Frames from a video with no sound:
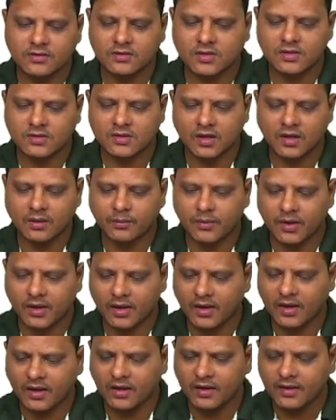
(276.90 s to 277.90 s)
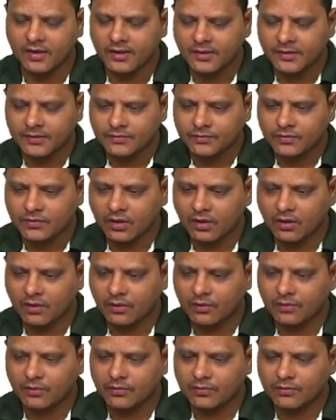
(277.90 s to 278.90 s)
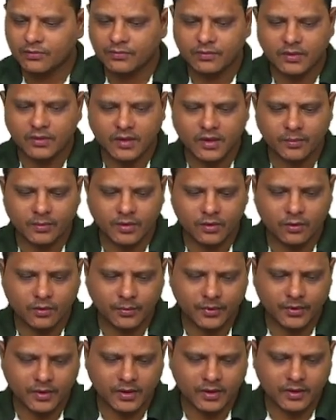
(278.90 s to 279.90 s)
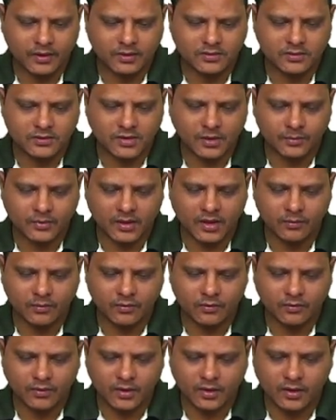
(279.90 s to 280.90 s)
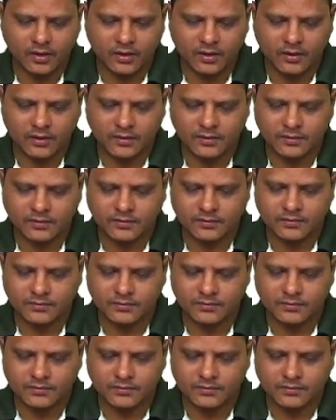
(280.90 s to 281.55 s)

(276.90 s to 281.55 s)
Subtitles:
study material. Now let me open chapter number 1.